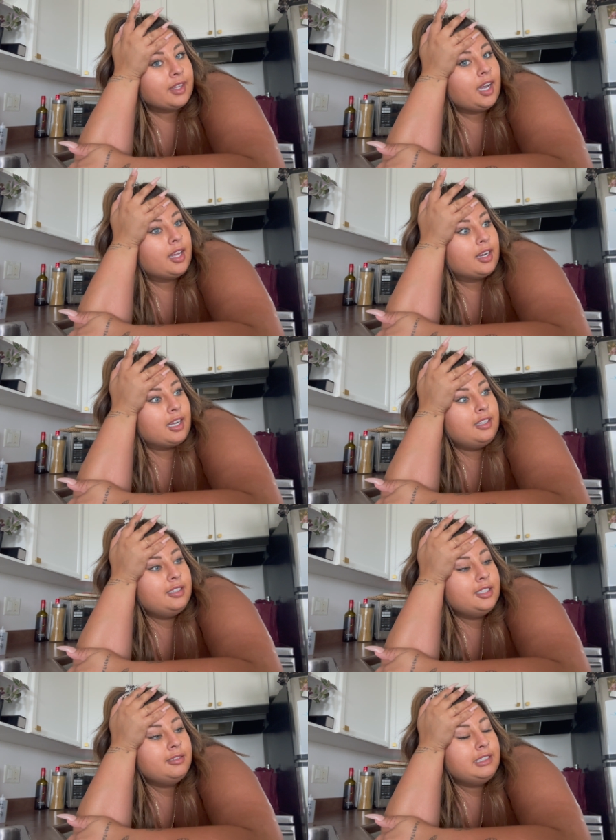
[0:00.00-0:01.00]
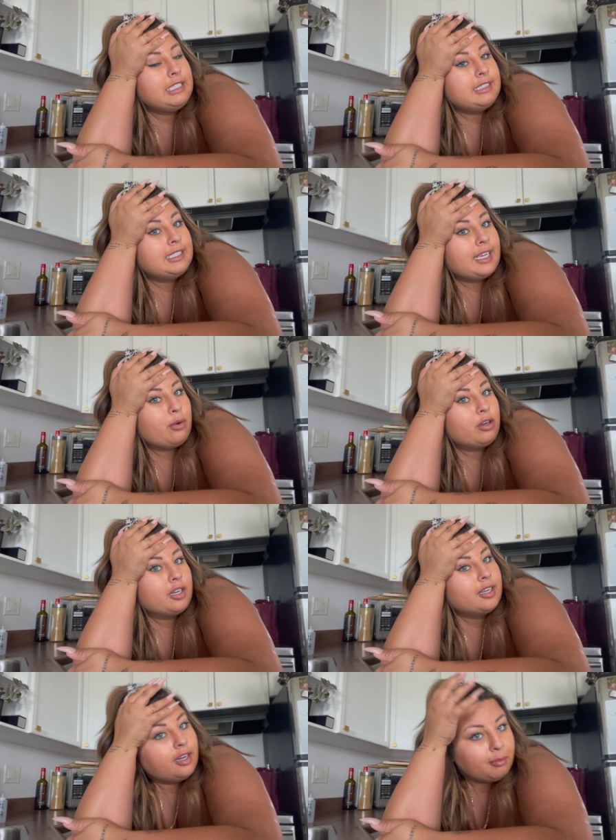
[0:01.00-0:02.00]
I had a decent day at
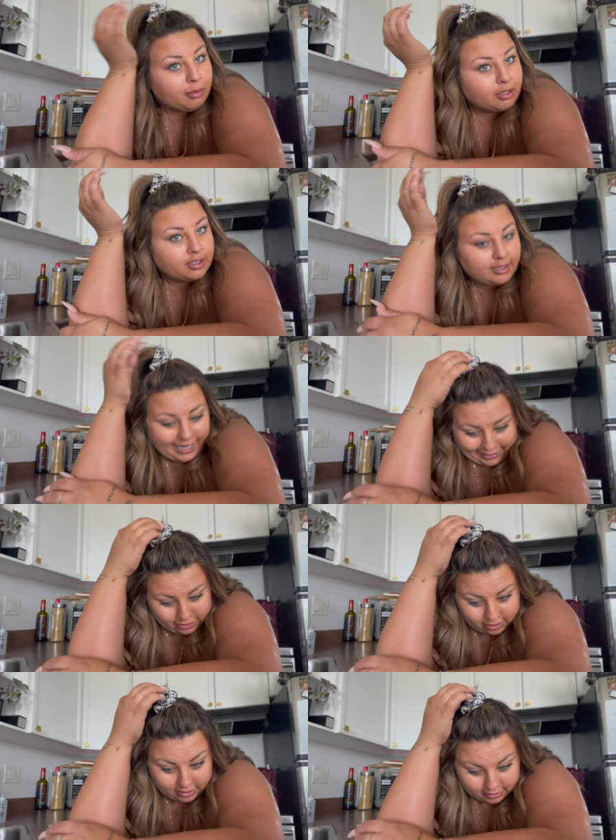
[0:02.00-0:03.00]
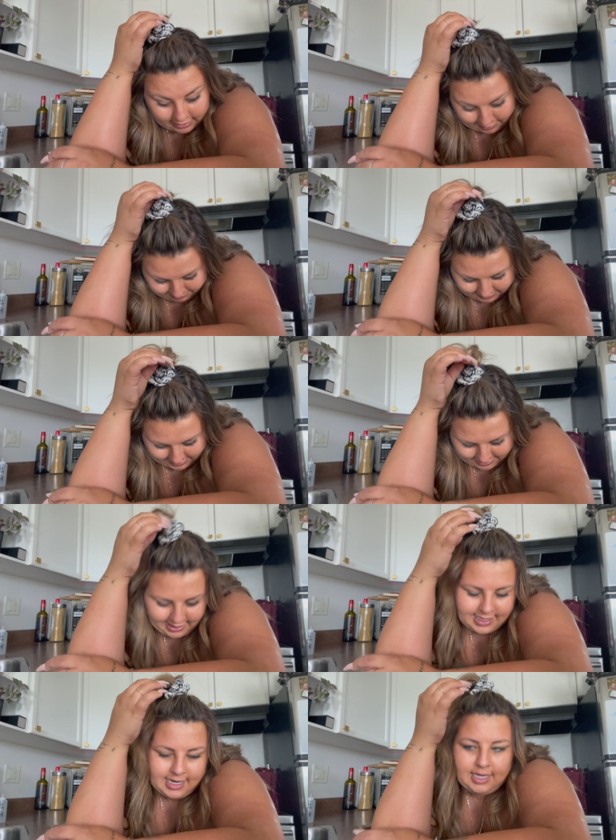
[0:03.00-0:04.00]
work. I got my work done actually on time today.